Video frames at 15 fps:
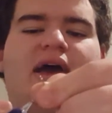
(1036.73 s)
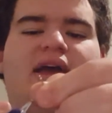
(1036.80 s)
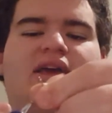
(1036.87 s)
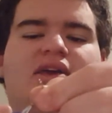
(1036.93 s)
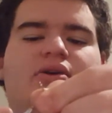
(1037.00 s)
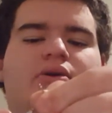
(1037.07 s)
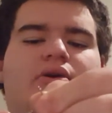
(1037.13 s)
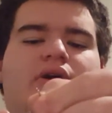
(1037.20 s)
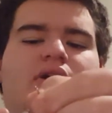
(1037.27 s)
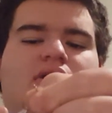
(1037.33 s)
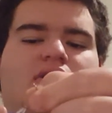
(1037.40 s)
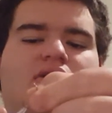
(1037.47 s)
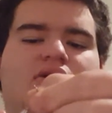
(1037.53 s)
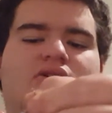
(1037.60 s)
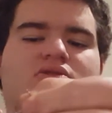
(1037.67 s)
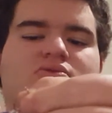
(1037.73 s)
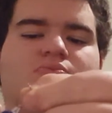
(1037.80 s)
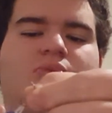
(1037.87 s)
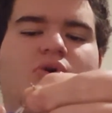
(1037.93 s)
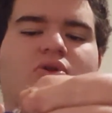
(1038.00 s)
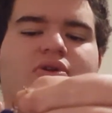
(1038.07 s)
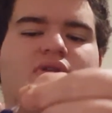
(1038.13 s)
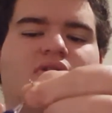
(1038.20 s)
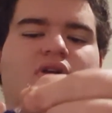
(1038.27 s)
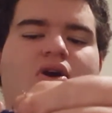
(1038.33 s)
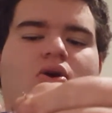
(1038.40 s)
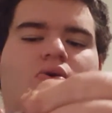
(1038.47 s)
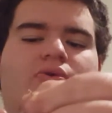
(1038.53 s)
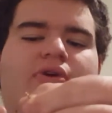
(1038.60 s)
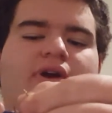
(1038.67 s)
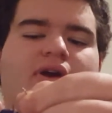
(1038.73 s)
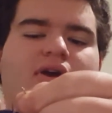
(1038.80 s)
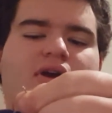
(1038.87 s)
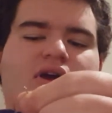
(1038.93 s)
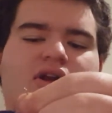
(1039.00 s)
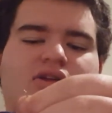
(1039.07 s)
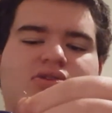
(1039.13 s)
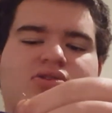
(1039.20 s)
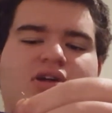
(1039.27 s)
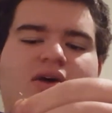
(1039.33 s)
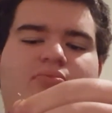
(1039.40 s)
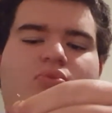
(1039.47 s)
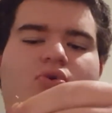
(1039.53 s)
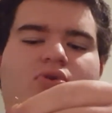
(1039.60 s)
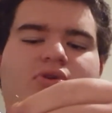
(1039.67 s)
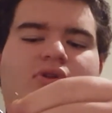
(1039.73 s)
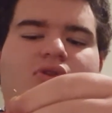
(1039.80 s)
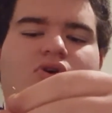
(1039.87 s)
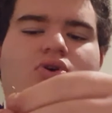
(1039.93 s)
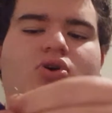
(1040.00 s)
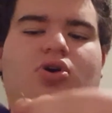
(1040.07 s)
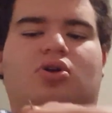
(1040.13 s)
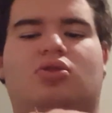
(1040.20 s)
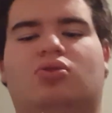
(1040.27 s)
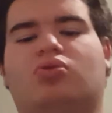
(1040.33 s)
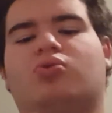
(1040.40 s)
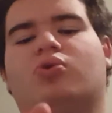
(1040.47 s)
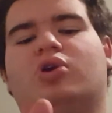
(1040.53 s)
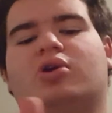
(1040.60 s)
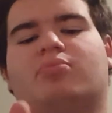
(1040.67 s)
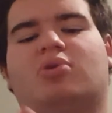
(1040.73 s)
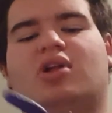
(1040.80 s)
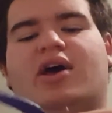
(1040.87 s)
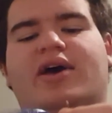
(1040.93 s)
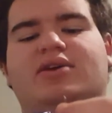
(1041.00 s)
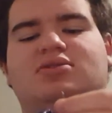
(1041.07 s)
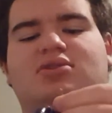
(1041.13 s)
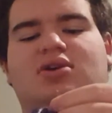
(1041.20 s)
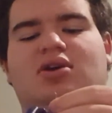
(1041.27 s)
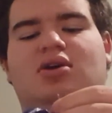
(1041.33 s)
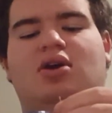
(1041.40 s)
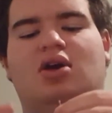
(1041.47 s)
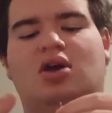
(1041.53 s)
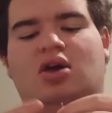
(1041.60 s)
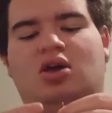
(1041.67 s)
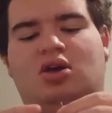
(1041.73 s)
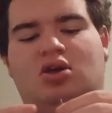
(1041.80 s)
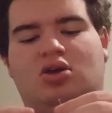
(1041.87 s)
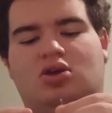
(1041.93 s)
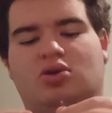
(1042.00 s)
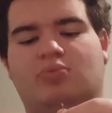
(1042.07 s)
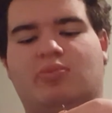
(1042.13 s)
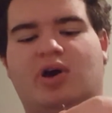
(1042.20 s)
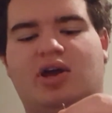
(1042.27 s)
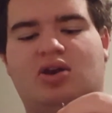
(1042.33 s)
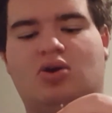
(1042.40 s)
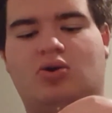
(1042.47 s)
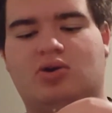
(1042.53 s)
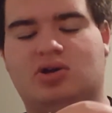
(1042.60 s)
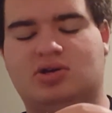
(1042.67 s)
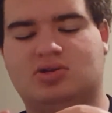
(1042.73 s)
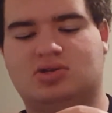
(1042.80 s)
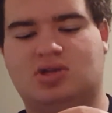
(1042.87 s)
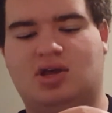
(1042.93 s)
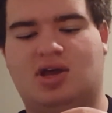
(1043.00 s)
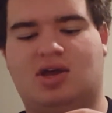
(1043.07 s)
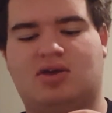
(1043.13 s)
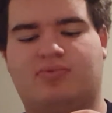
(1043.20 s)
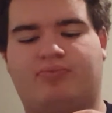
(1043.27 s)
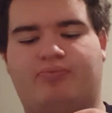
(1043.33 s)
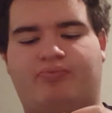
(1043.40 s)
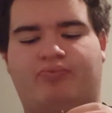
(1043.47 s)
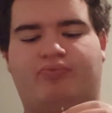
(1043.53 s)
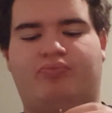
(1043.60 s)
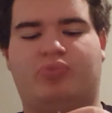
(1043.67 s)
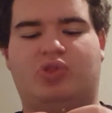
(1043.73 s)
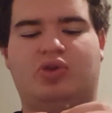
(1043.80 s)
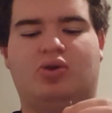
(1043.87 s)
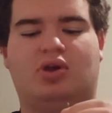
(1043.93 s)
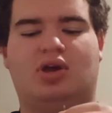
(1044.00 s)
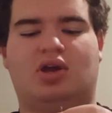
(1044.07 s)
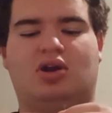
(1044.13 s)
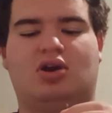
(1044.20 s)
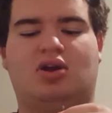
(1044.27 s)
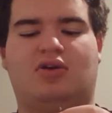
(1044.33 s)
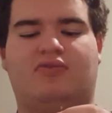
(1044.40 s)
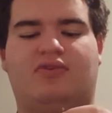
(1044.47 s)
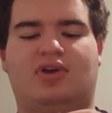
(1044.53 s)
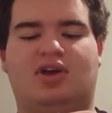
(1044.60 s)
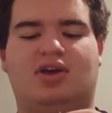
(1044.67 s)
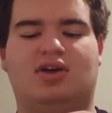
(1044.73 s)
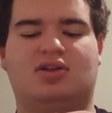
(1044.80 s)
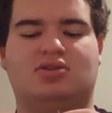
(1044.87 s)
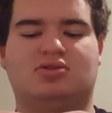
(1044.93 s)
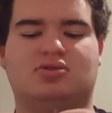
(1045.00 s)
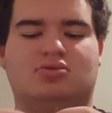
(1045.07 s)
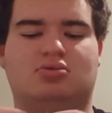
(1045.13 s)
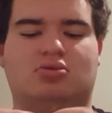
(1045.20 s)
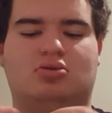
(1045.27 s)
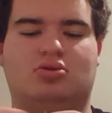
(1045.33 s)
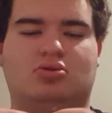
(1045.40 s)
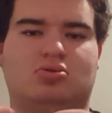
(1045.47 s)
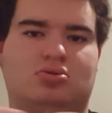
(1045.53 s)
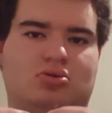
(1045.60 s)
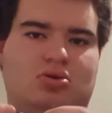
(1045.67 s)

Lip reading: the wacky rig, it's pulling the O-ring, and it's not pulling the hook through your plastic. You might notice, like, do you get enough hits,